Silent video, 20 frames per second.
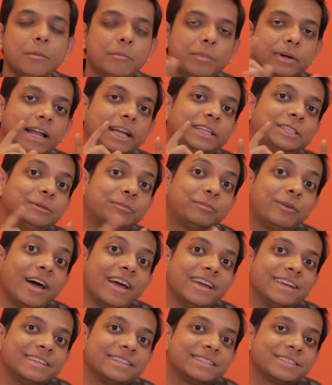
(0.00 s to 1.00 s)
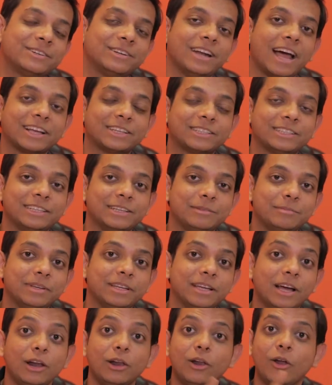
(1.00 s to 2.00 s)
But that surprise could actually
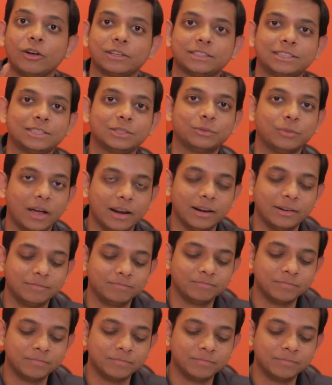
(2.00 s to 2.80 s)
be a loss as well.